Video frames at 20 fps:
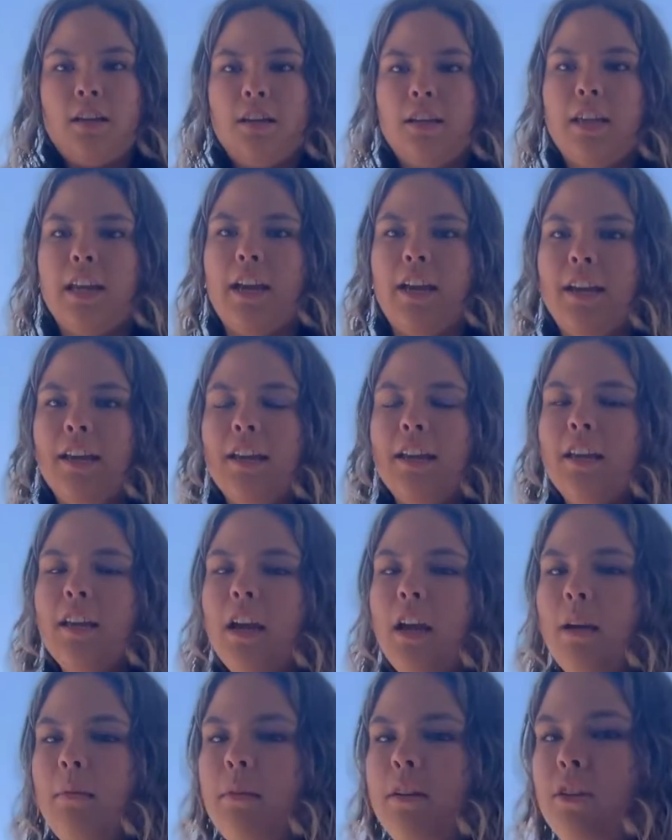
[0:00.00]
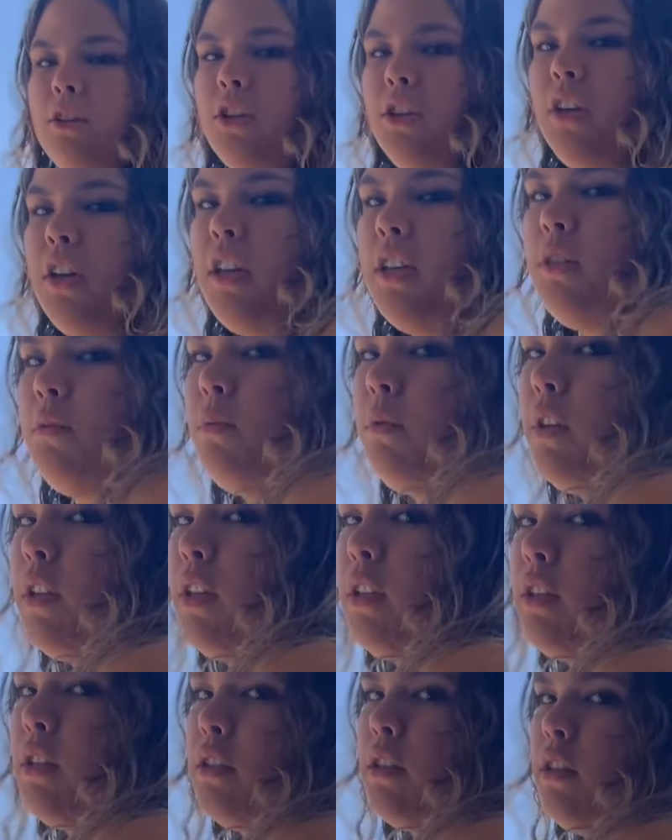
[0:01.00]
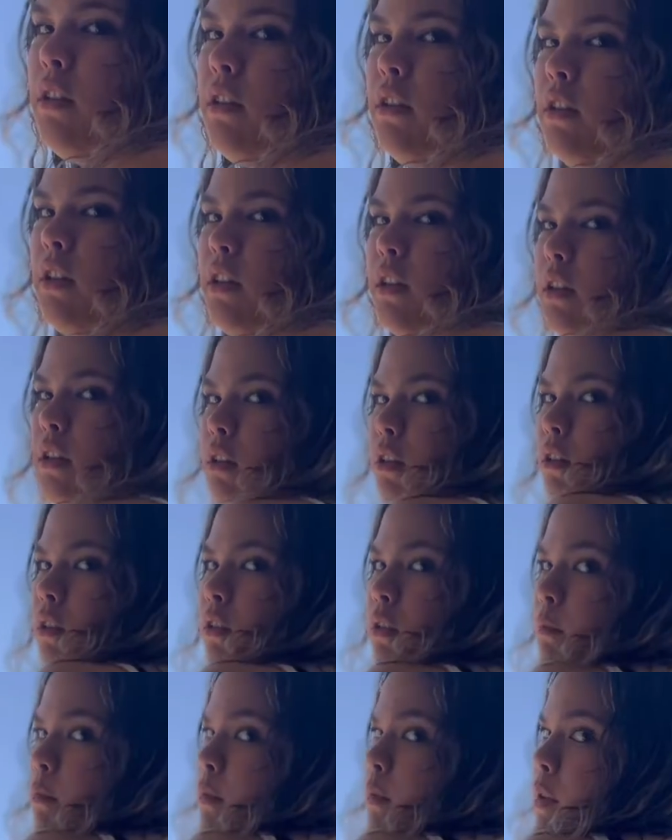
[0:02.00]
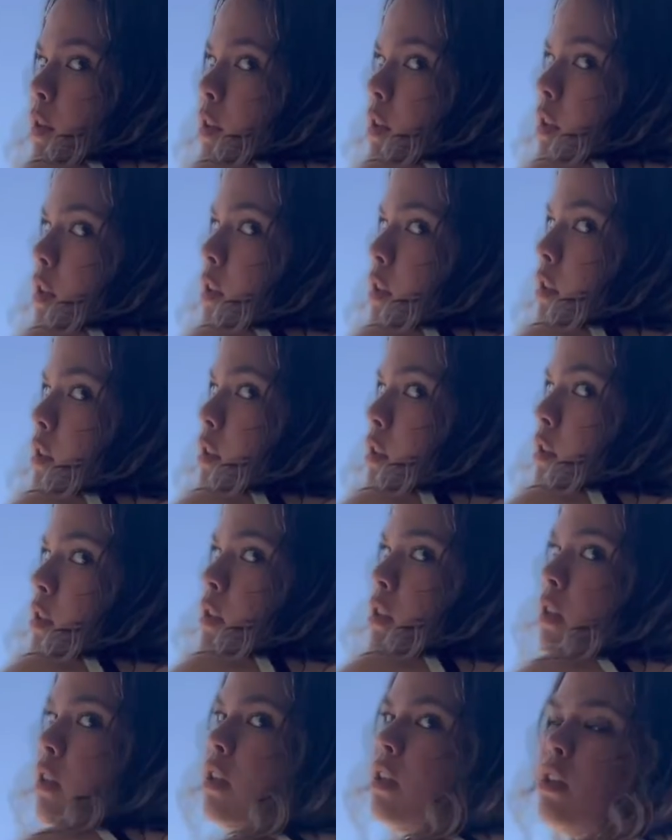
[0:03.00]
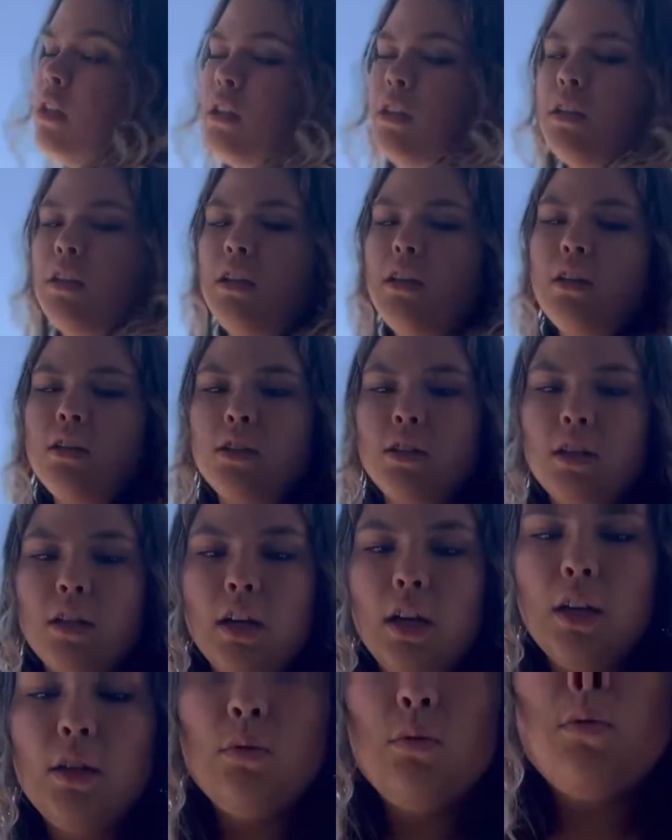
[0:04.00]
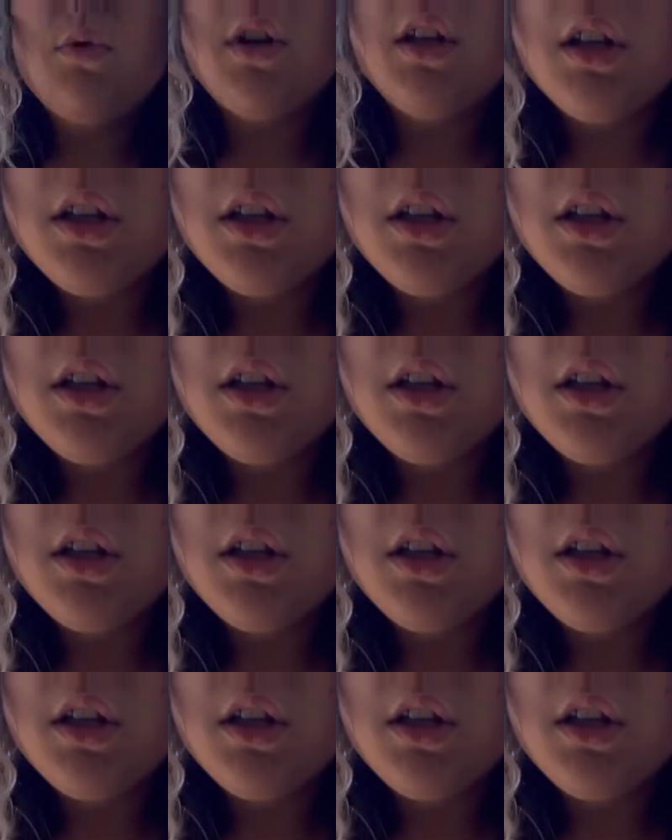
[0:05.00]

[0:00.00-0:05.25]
yeah i'm gonna show you guys what it looks like on the back i'll show you guys what it